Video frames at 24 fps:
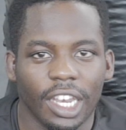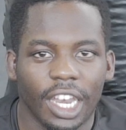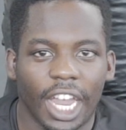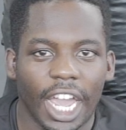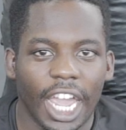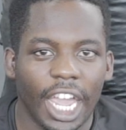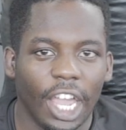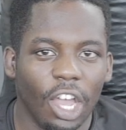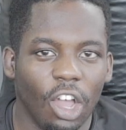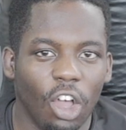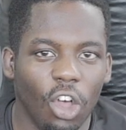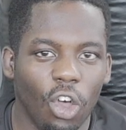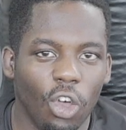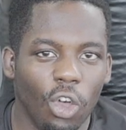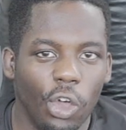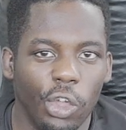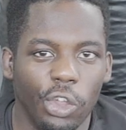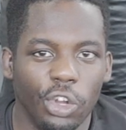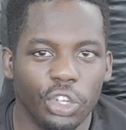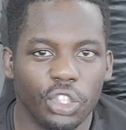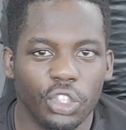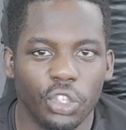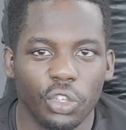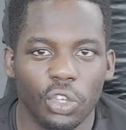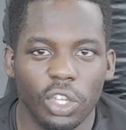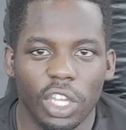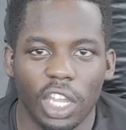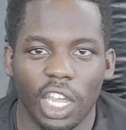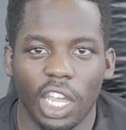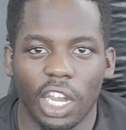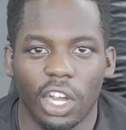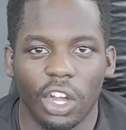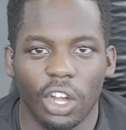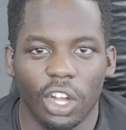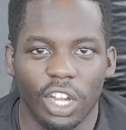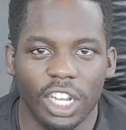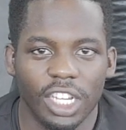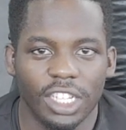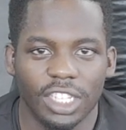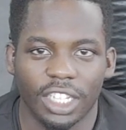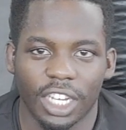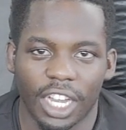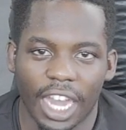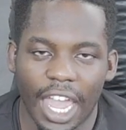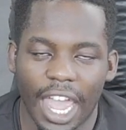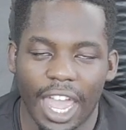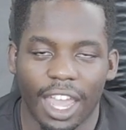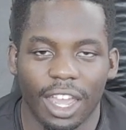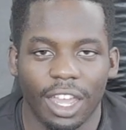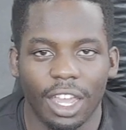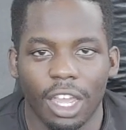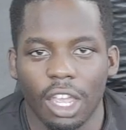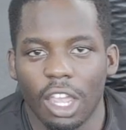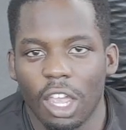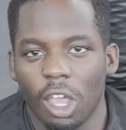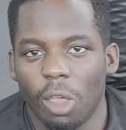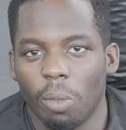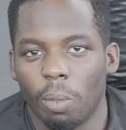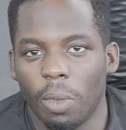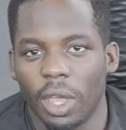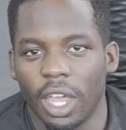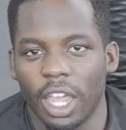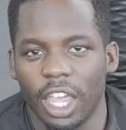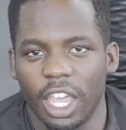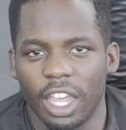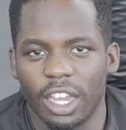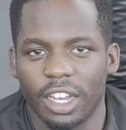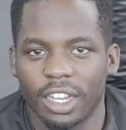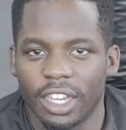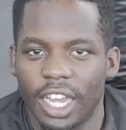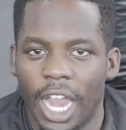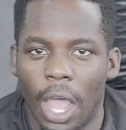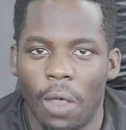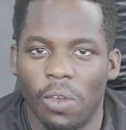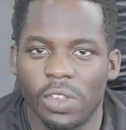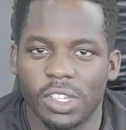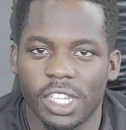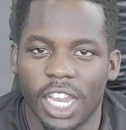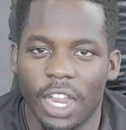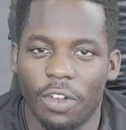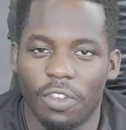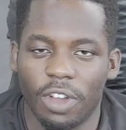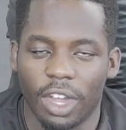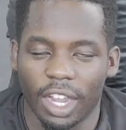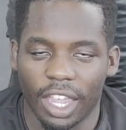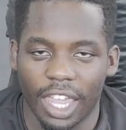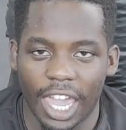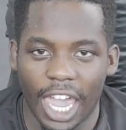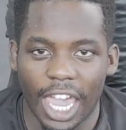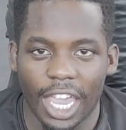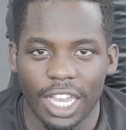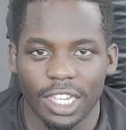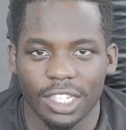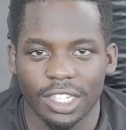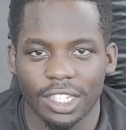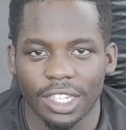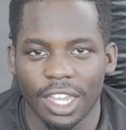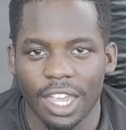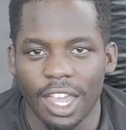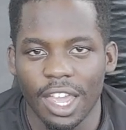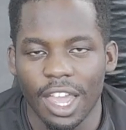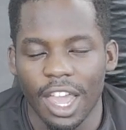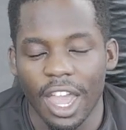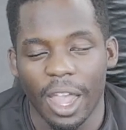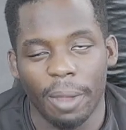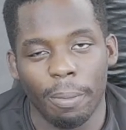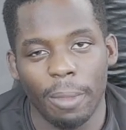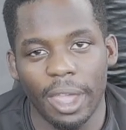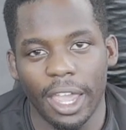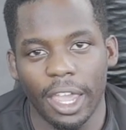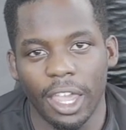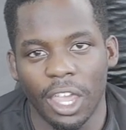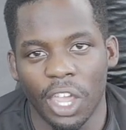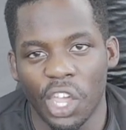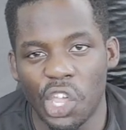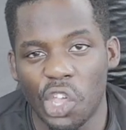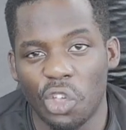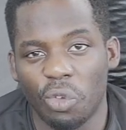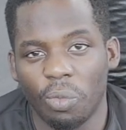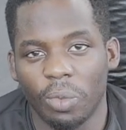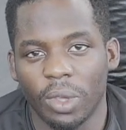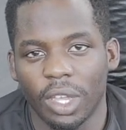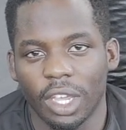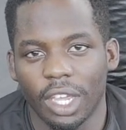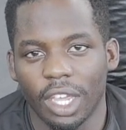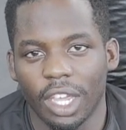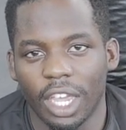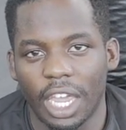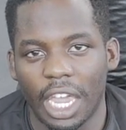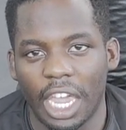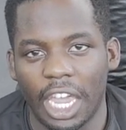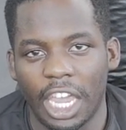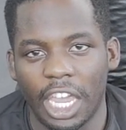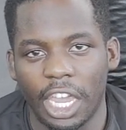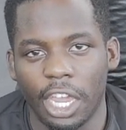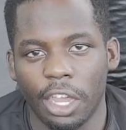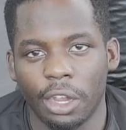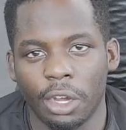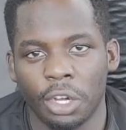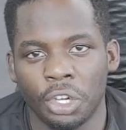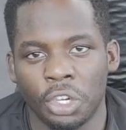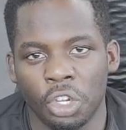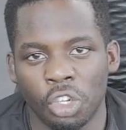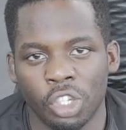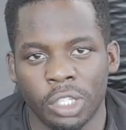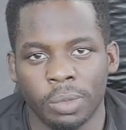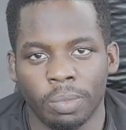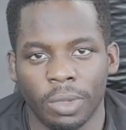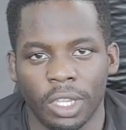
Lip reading: like, oh, you're too good or this and that. But that was never the case. I met him and he introduced